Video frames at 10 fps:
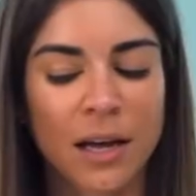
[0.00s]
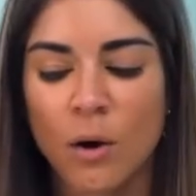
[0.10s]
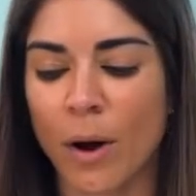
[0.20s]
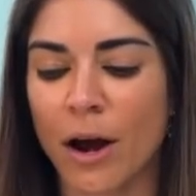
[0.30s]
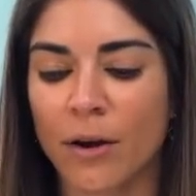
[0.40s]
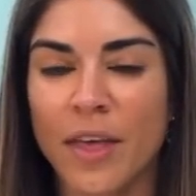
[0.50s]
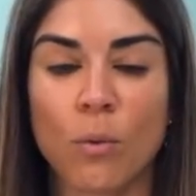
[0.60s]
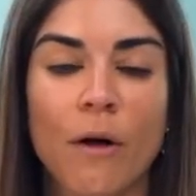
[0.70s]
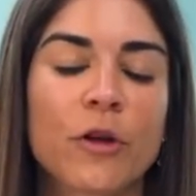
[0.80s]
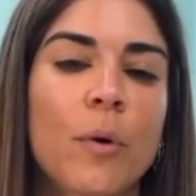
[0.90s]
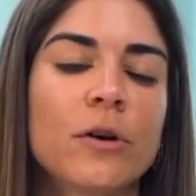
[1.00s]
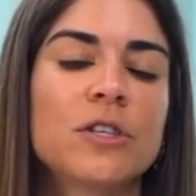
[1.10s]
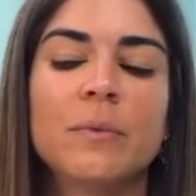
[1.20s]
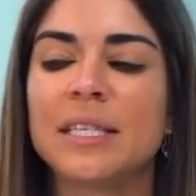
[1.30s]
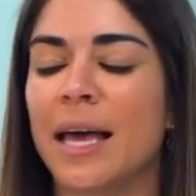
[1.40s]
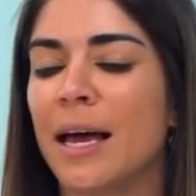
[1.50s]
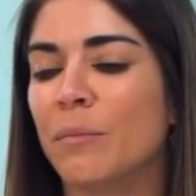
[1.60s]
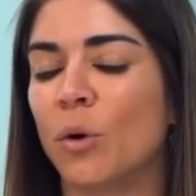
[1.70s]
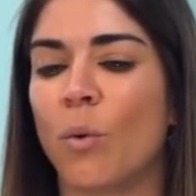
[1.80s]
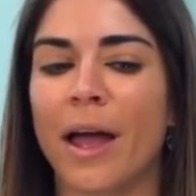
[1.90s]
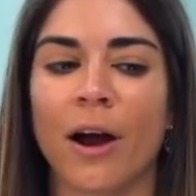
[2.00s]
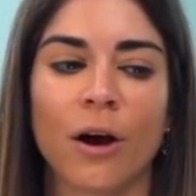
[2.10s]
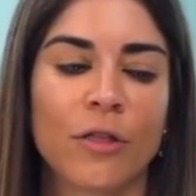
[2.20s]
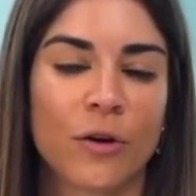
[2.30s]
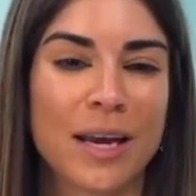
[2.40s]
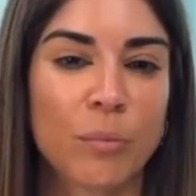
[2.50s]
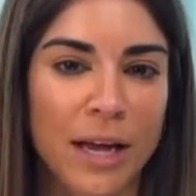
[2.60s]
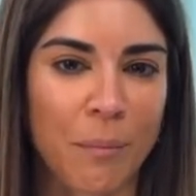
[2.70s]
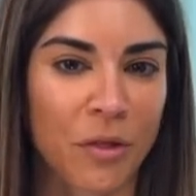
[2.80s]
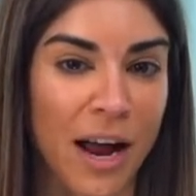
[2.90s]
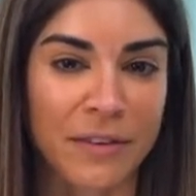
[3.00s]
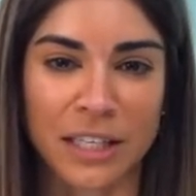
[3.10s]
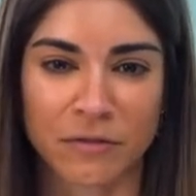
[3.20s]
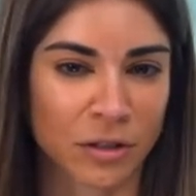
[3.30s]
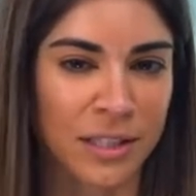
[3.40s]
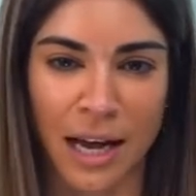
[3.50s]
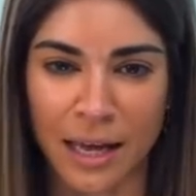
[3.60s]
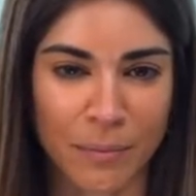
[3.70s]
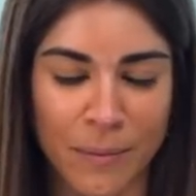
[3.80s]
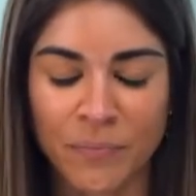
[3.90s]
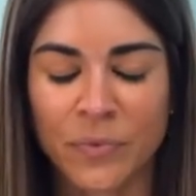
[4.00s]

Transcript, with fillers: where they want their partner to miss them, where they're in a breakup and they're having a difficult time.